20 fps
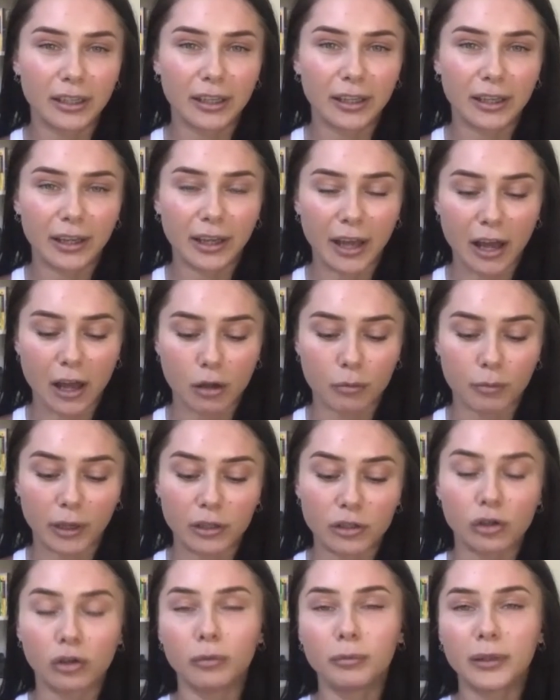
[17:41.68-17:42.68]
And
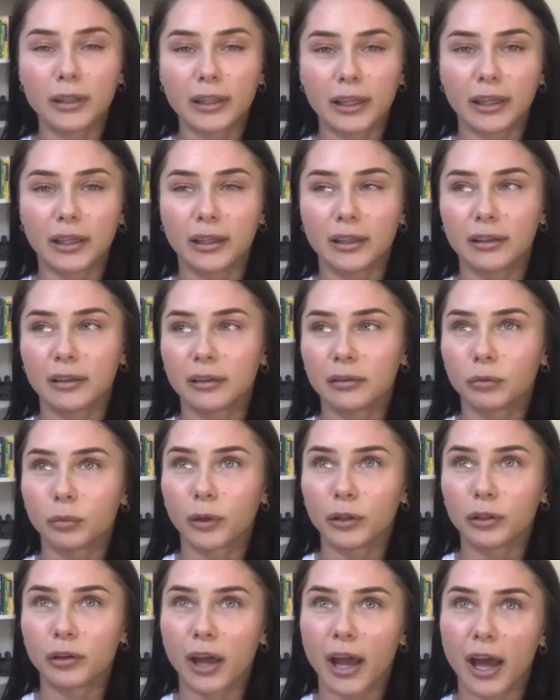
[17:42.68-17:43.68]
normally
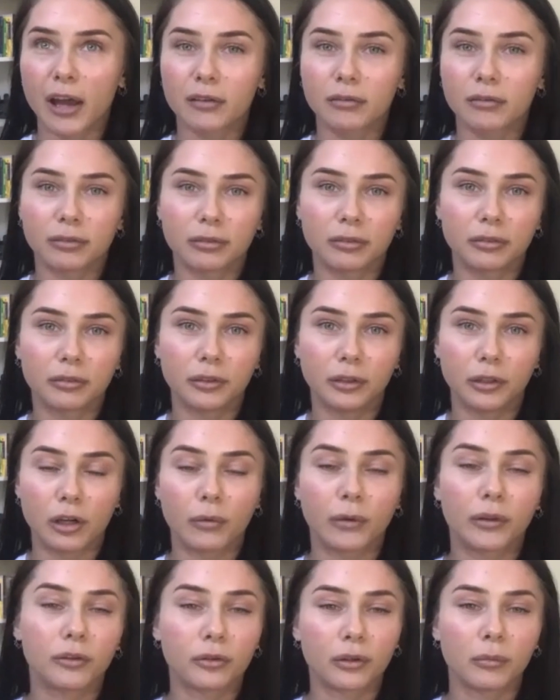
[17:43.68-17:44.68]
when you have,
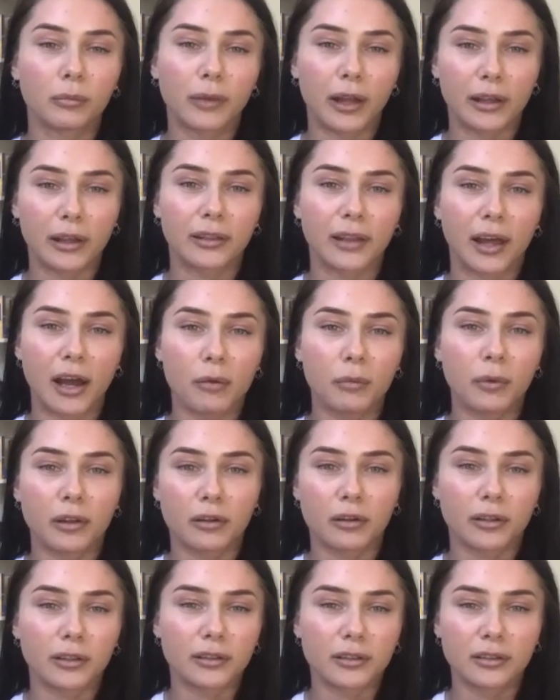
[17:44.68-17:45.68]
a trip like that, whether
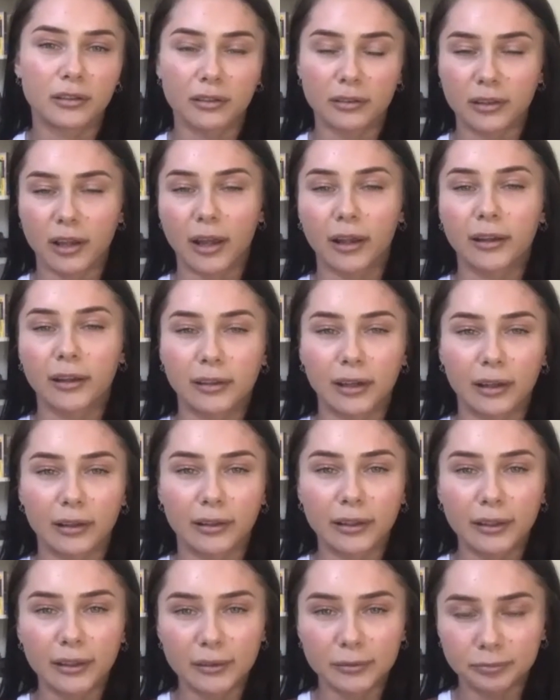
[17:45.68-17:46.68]
it's
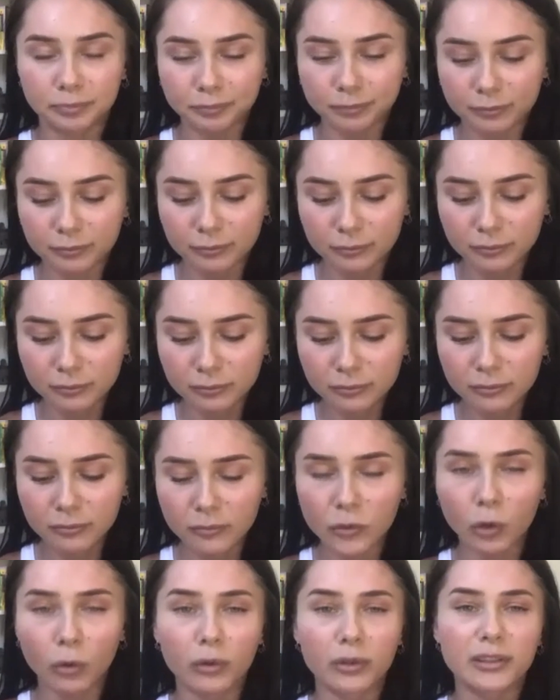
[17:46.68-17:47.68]
psychedelic
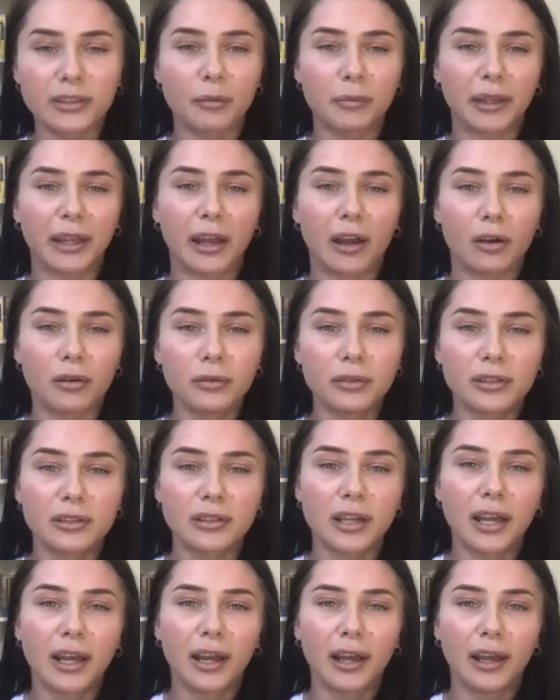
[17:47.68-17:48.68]
or something else,
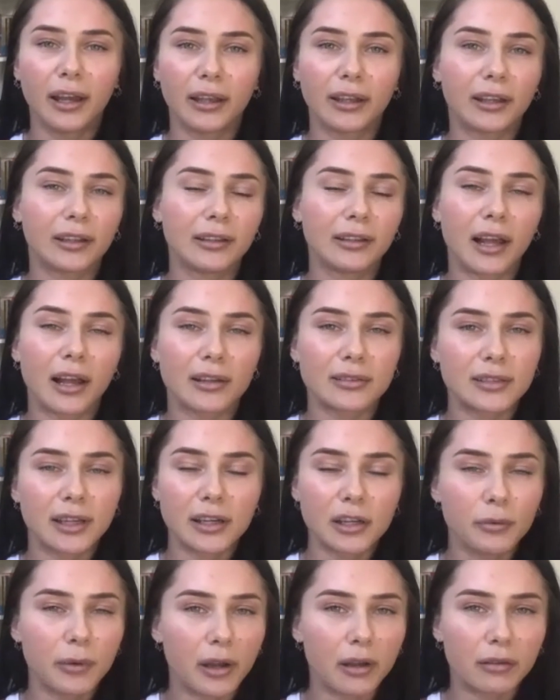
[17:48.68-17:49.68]
it can last
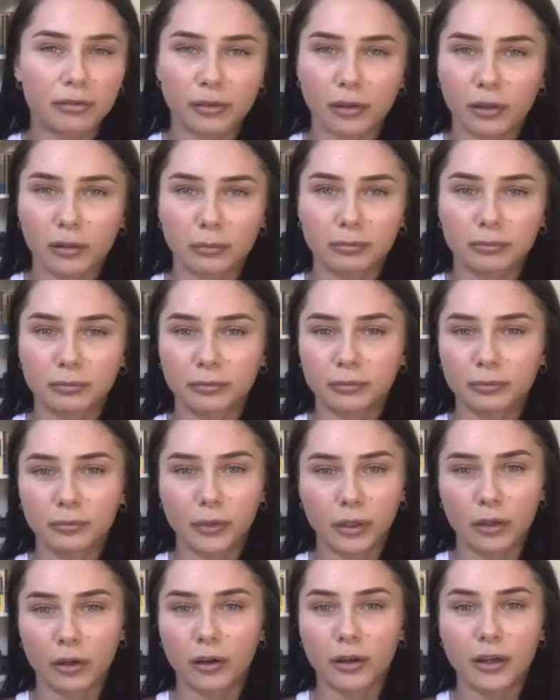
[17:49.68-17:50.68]
anywhere from,
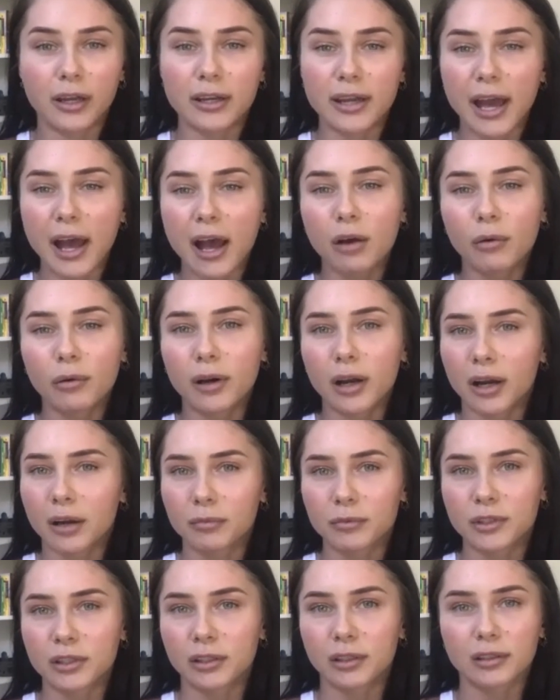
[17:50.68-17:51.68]
an hour
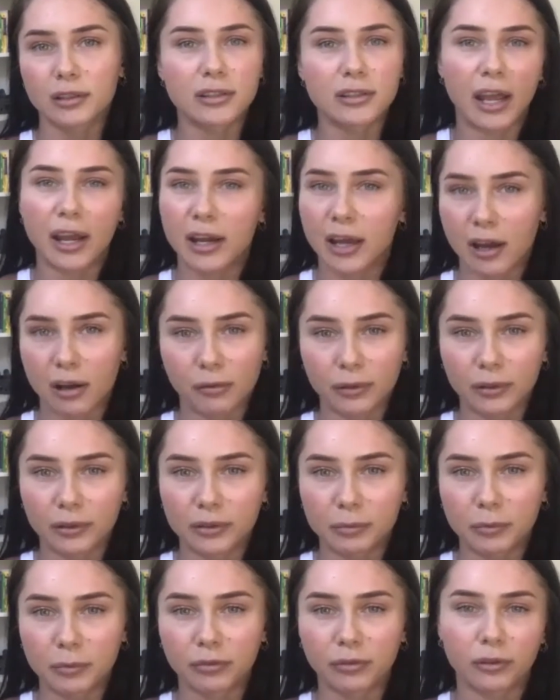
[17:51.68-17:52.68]
up to 10 hours
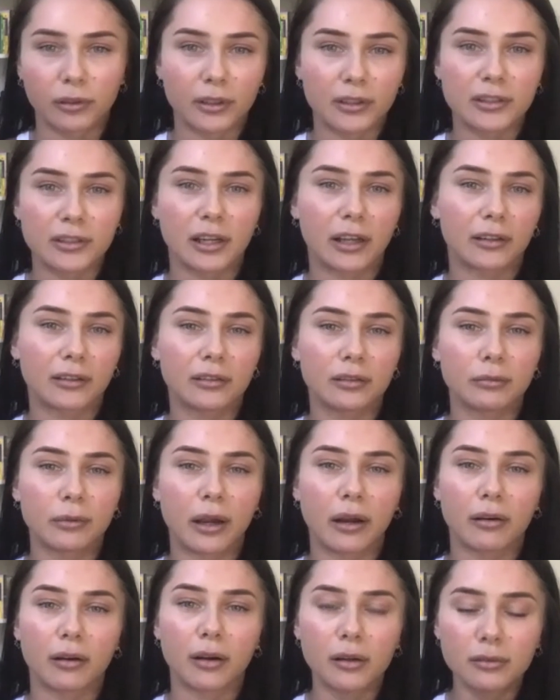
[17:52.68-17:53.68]
before it starts to
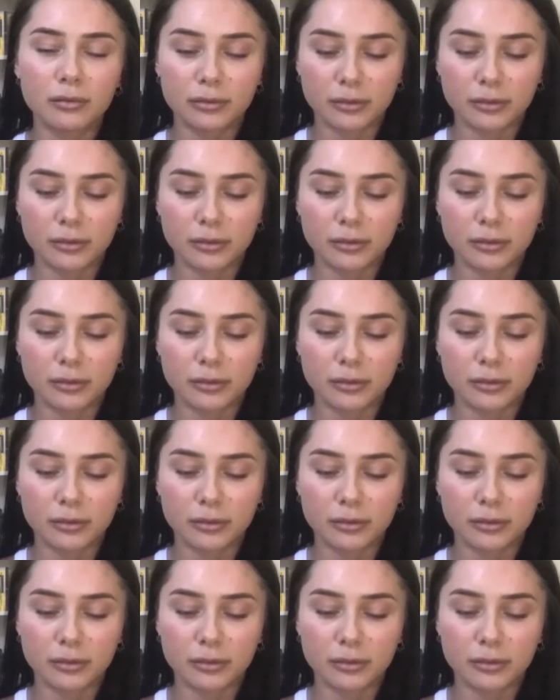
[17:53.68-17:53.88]
wear off.